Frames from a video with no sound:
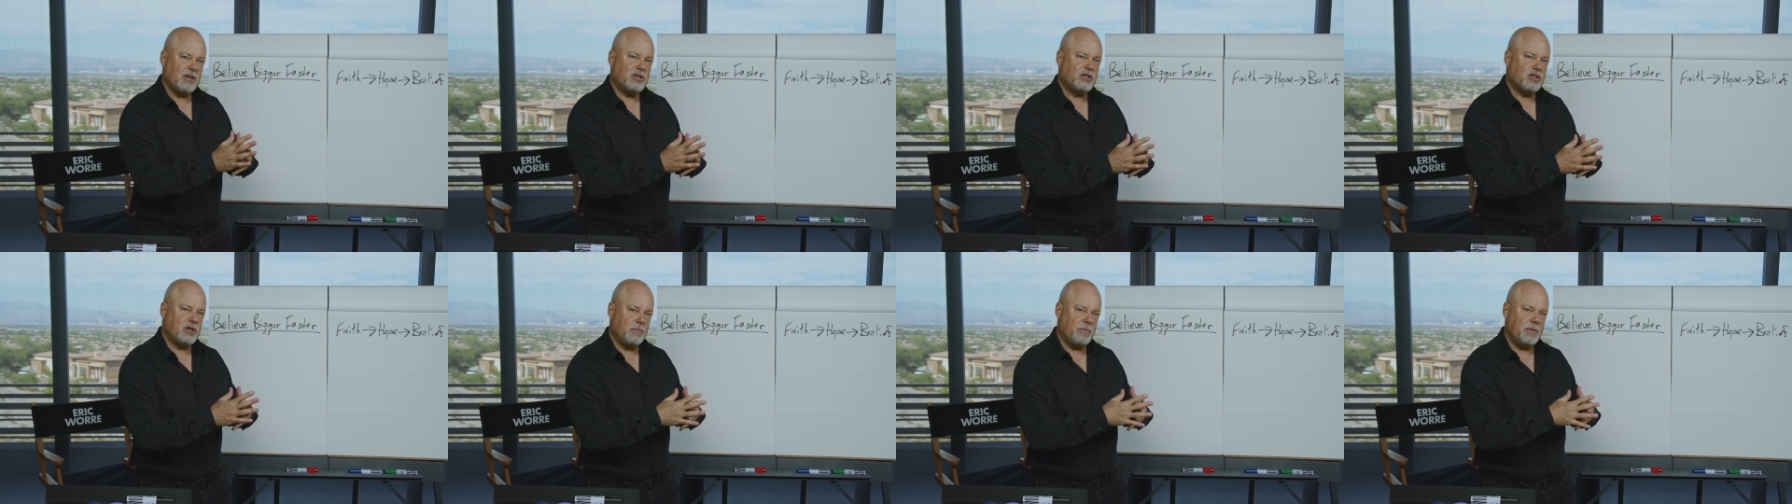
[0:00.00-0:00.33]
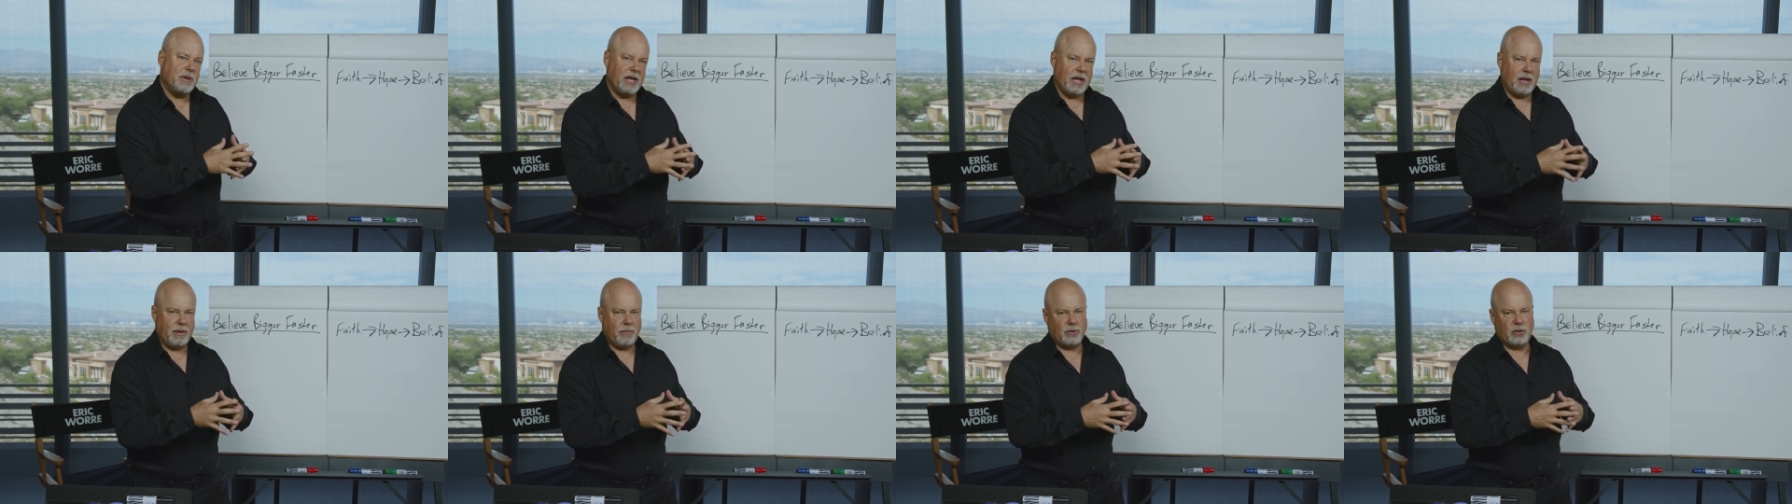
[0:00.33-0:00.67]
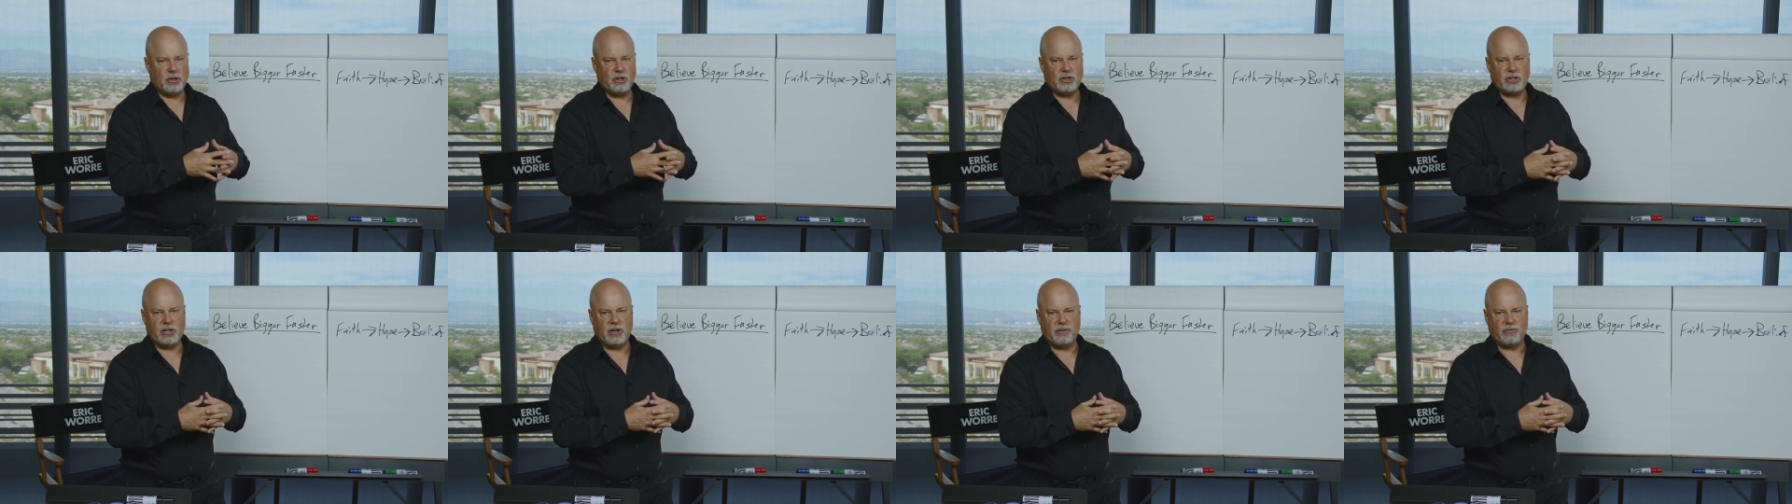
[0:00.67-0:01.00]
should be able to
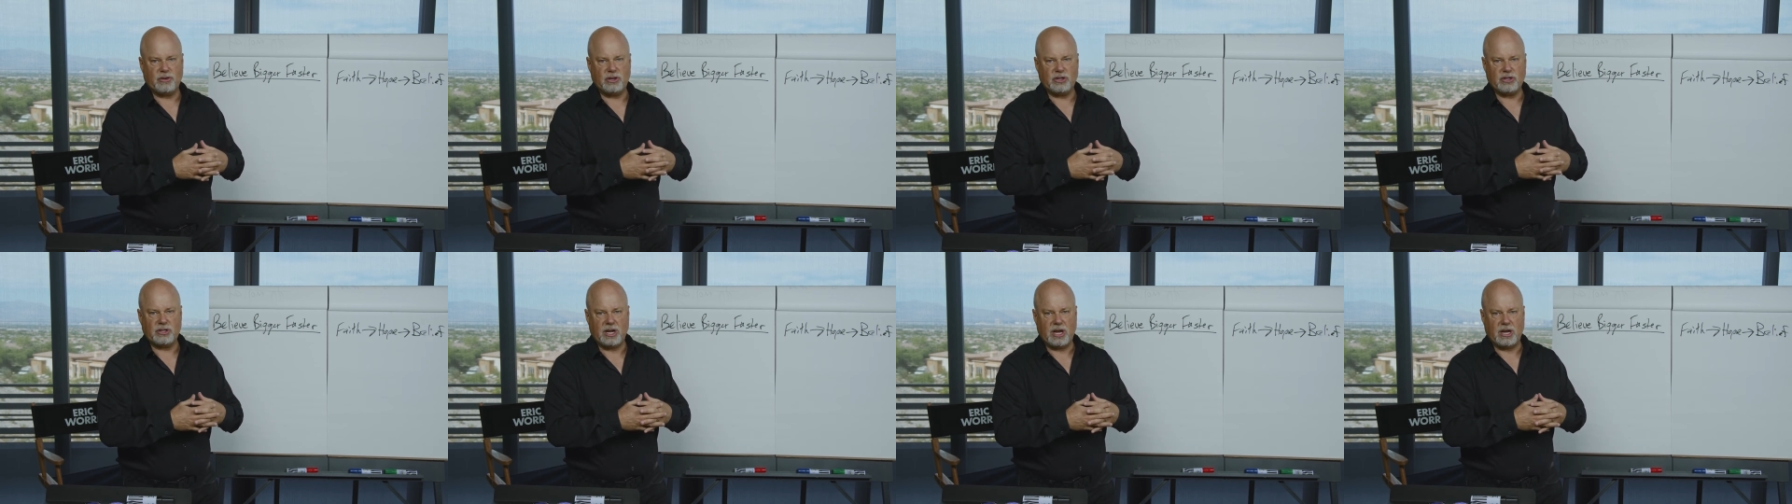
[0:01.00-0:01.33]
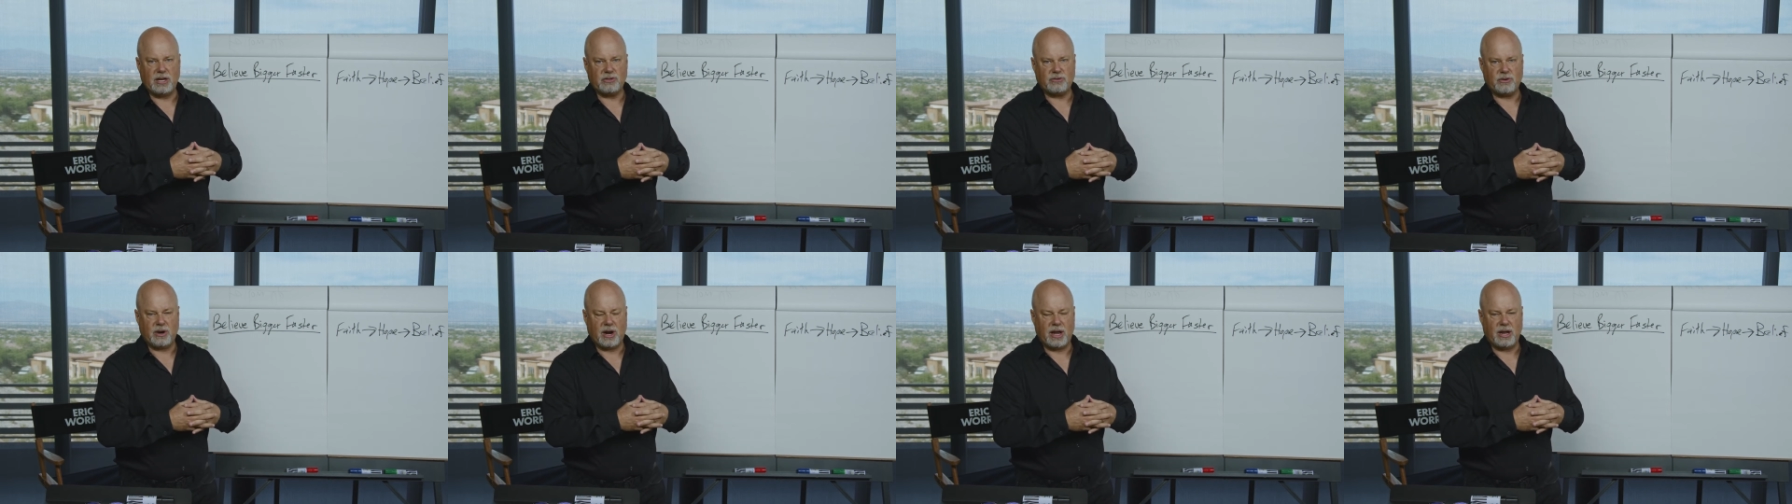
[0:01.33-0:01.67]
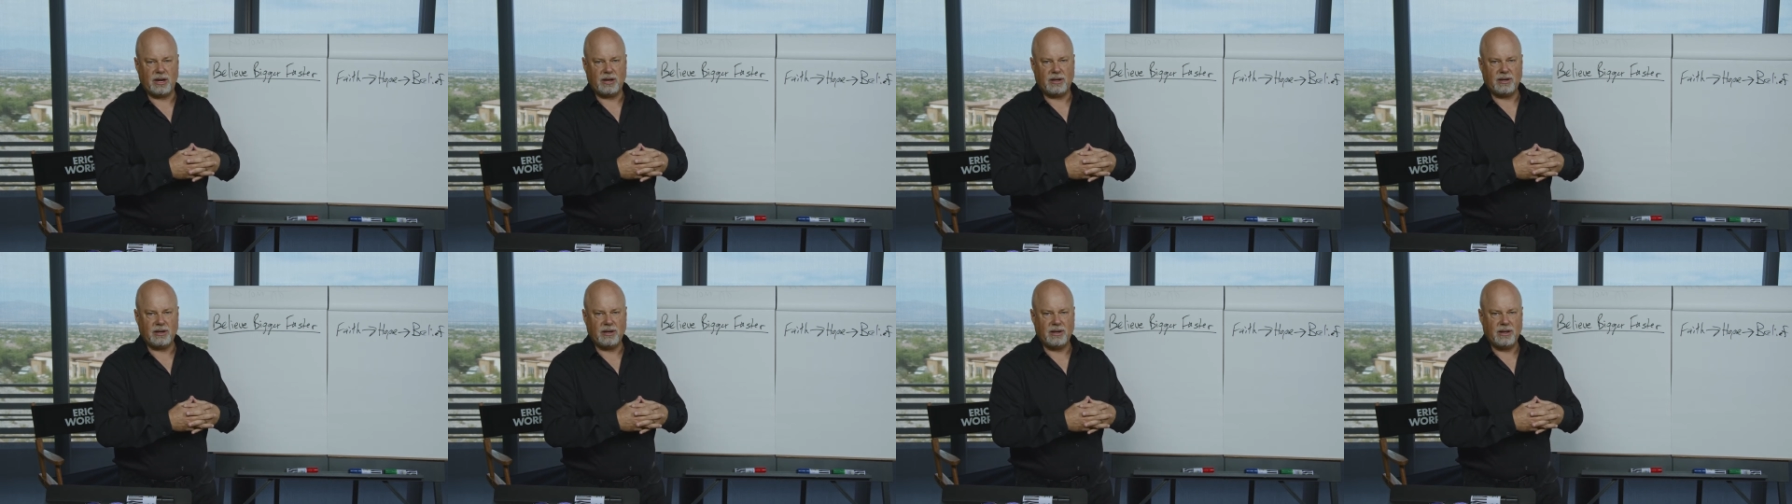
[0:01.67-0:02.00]
shift and change,
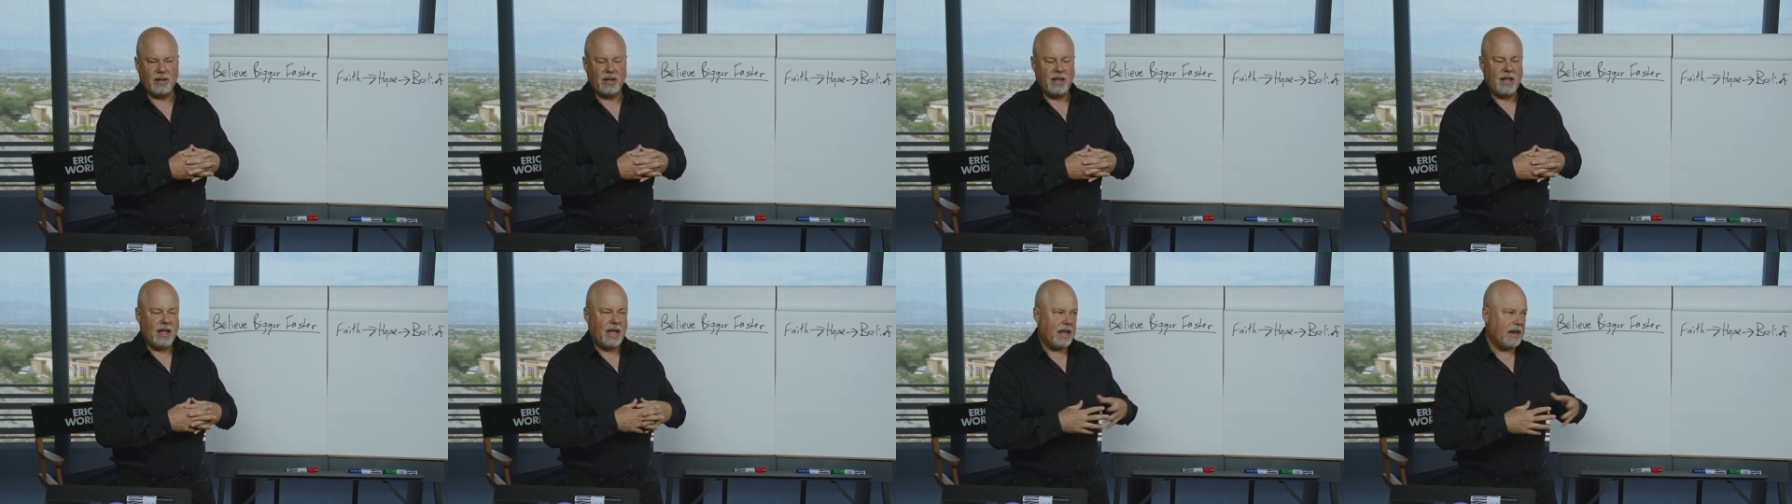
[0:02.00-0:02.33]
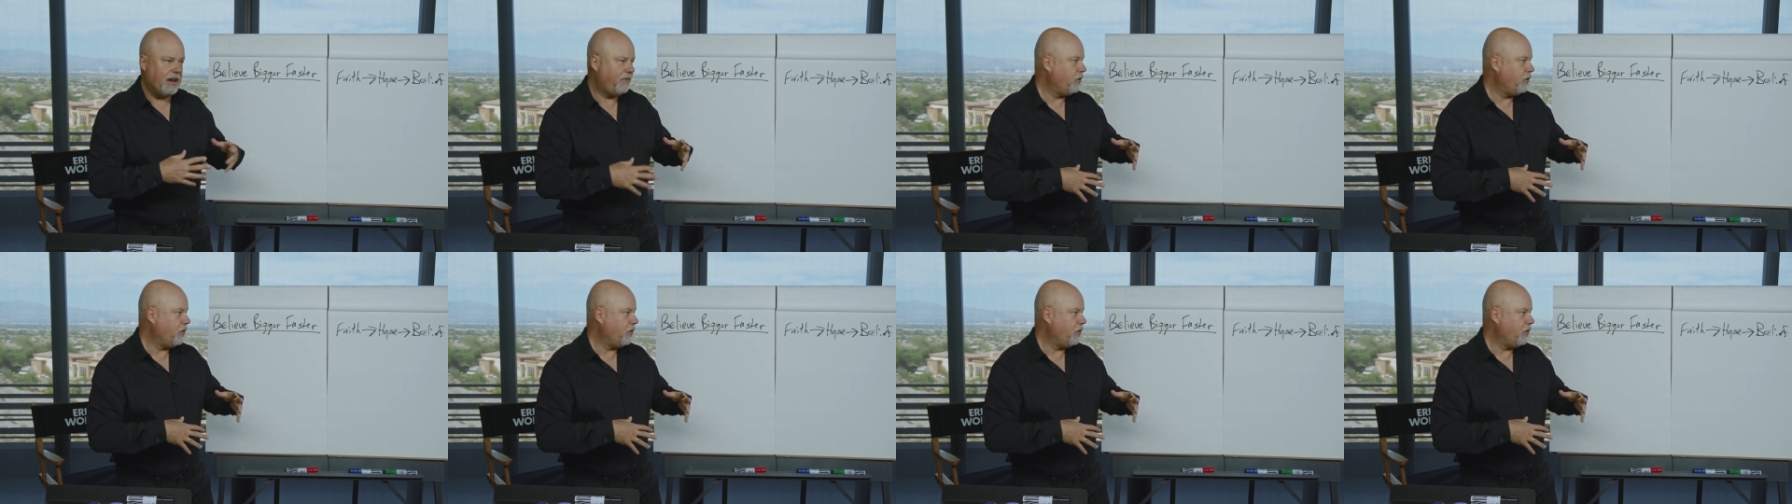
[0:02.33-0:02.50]
right? And if